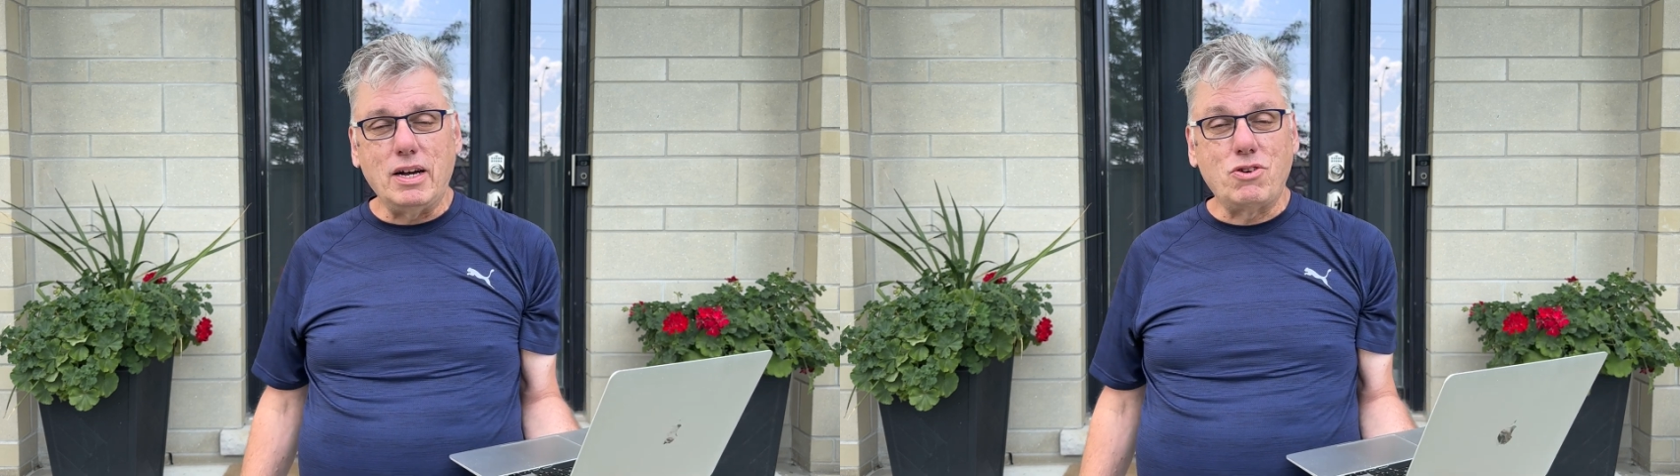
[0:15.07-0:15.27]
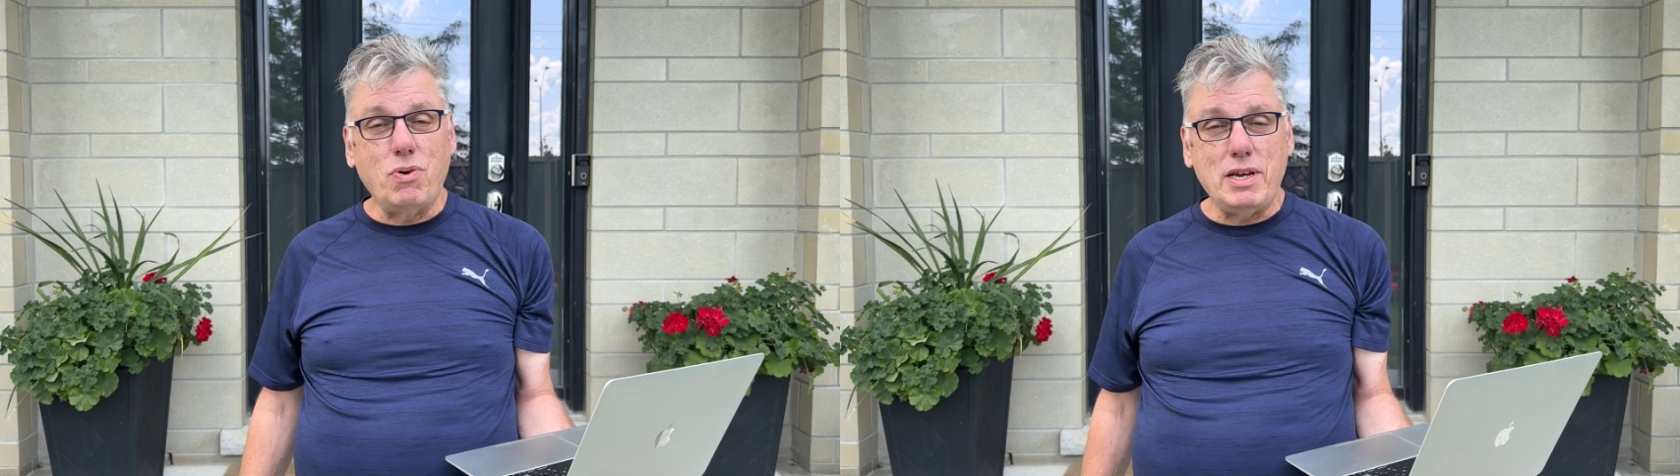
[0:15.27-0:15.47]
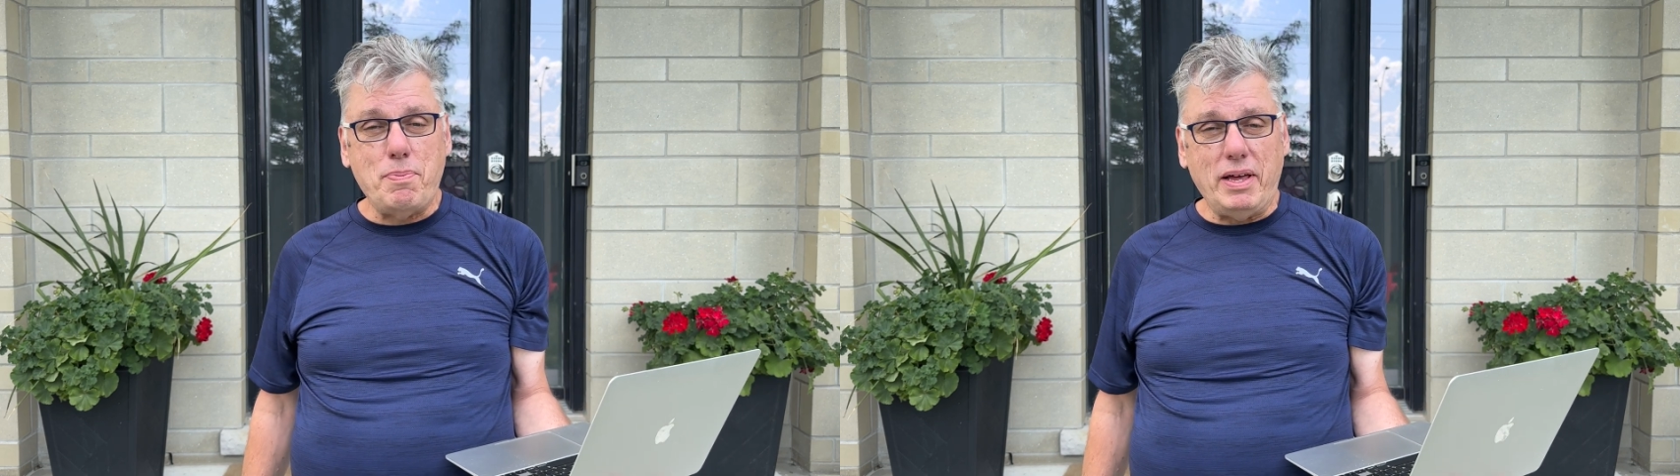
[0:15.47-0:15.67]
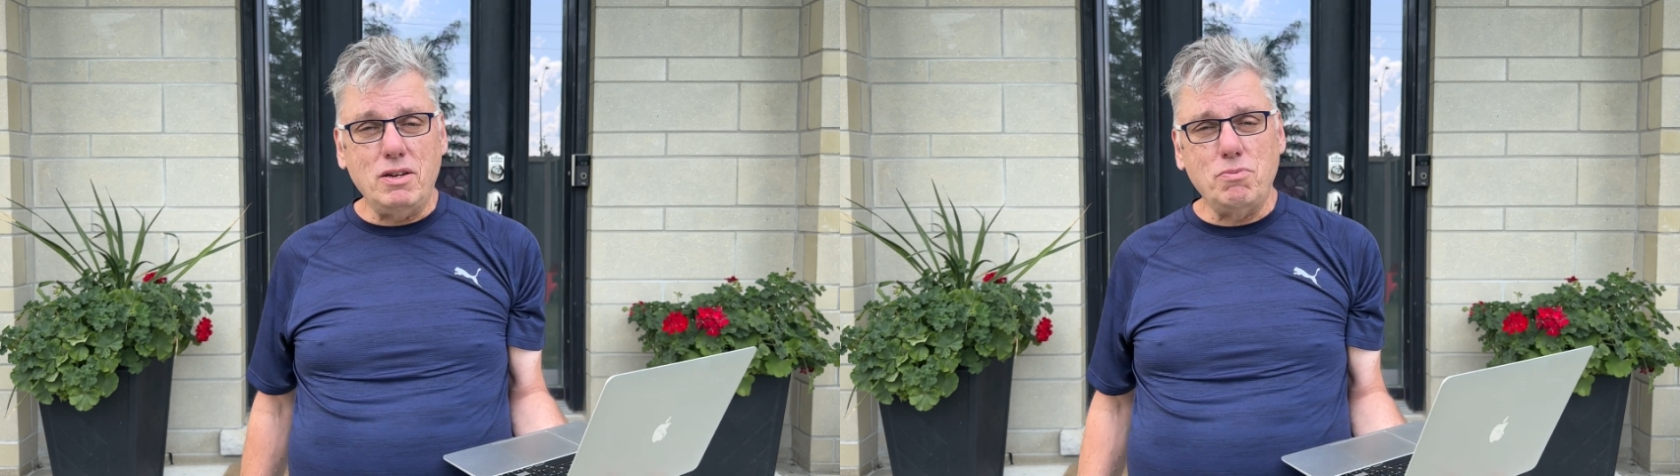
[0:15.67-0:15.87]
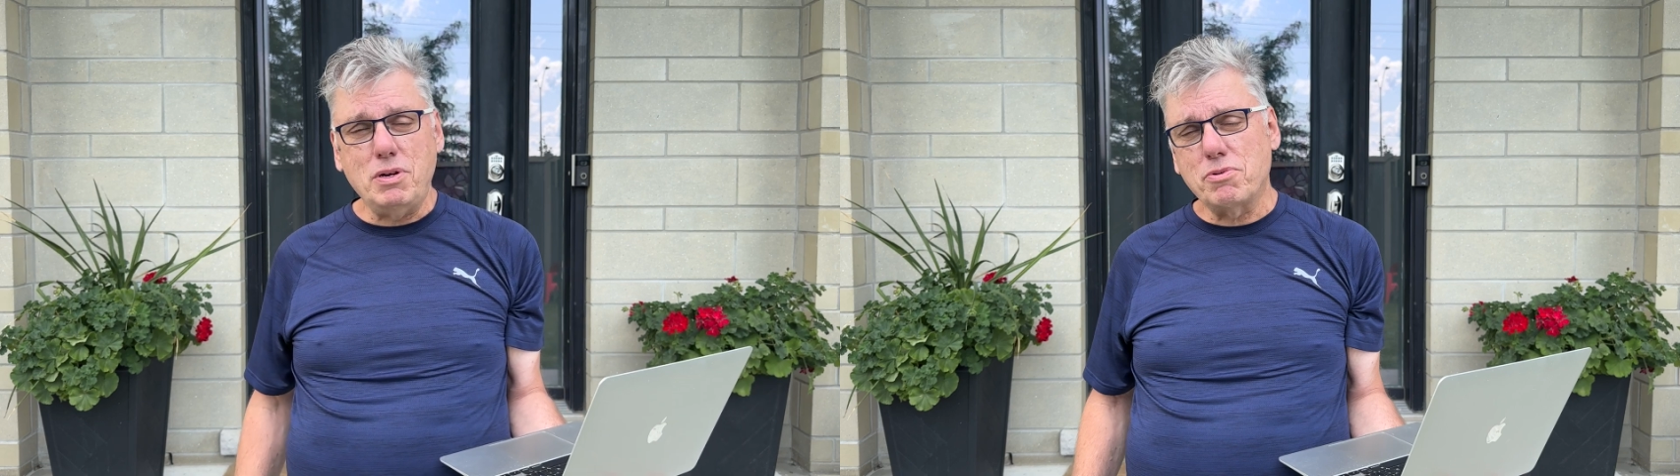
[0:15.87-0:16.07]
quite a bit,
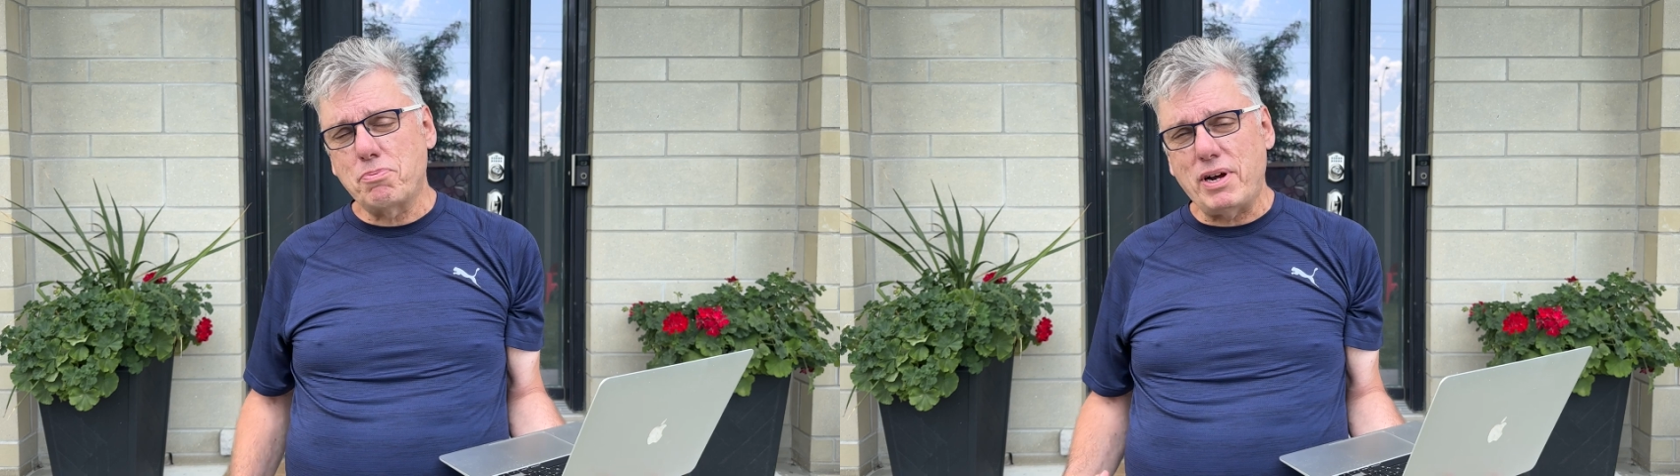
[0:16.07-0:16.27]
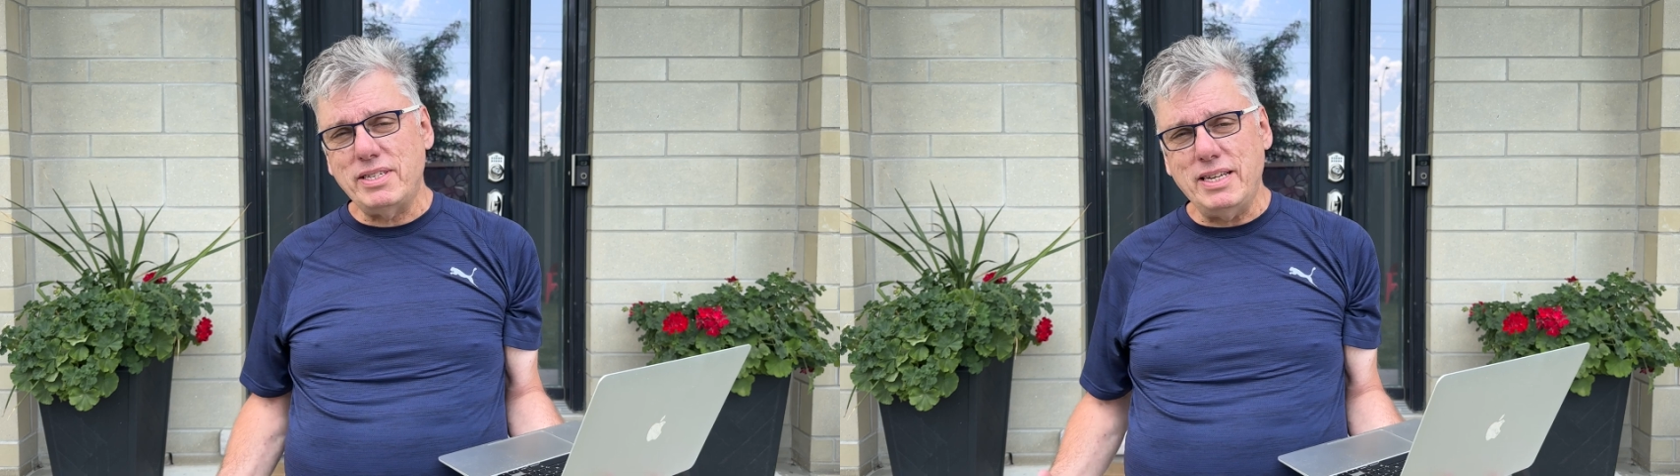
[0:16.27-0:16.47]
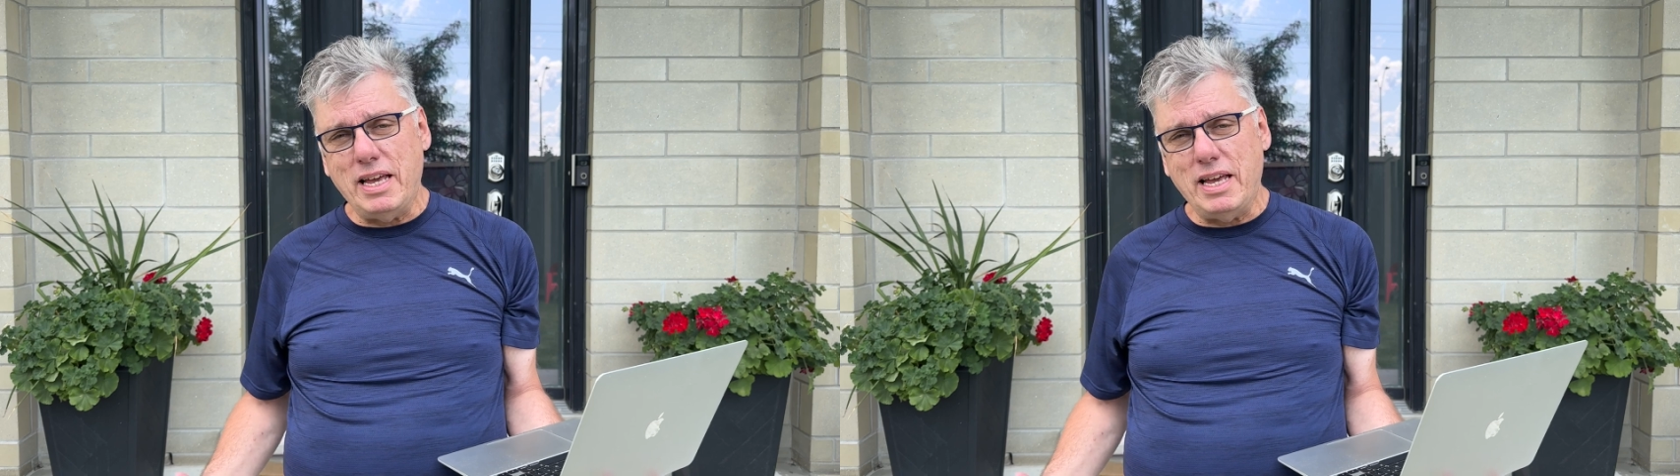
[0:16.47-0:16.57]
and we were pressing